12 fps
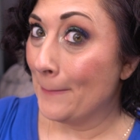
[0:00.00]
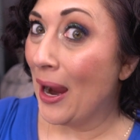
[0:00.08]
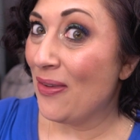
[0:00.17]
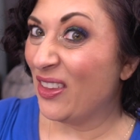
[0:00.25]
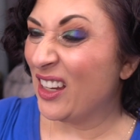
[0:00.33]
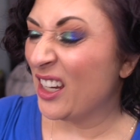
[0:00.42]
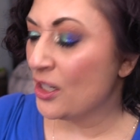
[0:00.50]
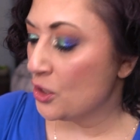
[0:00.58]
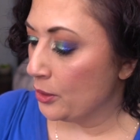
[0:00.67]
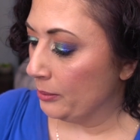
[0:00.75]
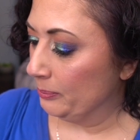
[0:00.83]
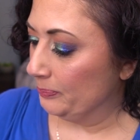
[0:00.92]
I think I can do
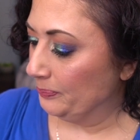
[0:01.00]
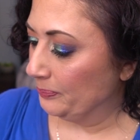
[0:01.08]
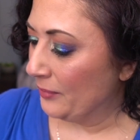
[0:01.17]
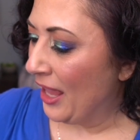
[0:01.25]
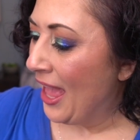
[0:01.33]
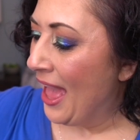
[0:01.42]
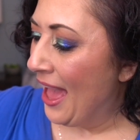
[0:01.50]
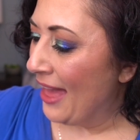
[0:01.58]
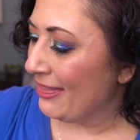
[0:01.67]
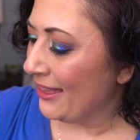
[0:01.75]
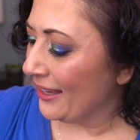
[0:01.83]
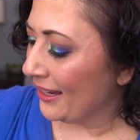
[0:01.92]
it. I
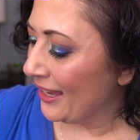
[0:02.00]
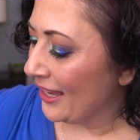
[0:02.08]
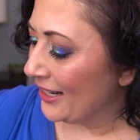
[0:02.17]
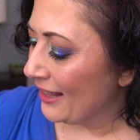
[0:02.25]
think I can.